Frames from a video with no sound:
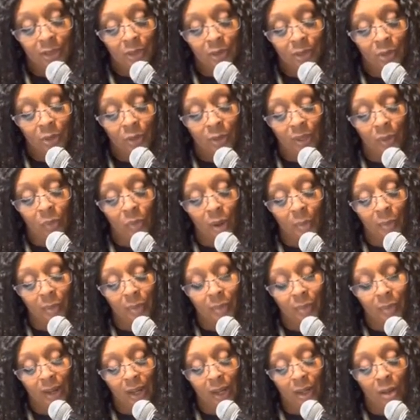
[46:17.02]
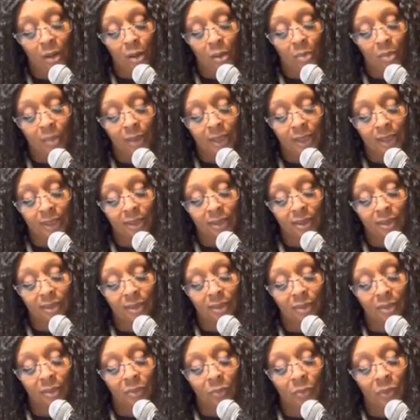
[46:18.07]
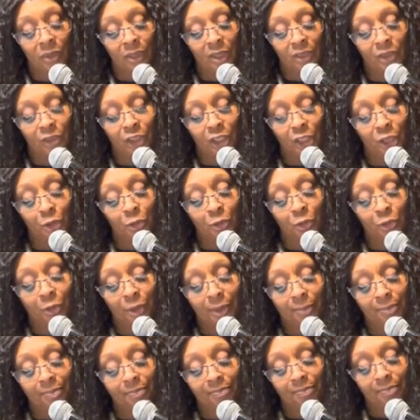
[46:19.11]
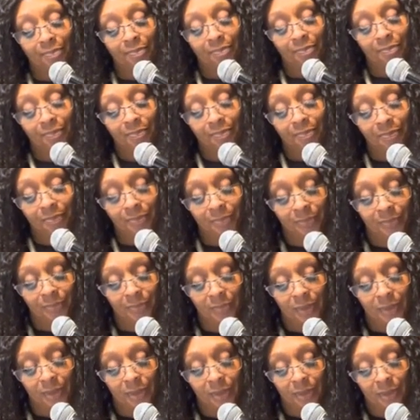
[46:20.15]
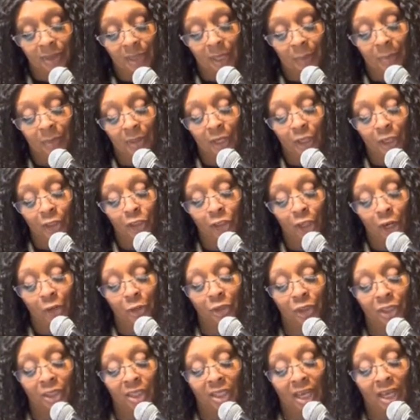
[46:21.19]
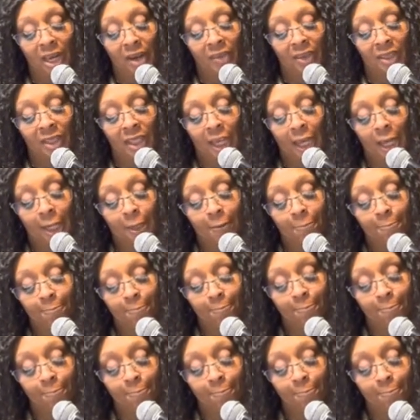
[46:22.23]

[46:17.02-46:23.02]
So he roaming around homeless with his children, sleeping in churches and everything.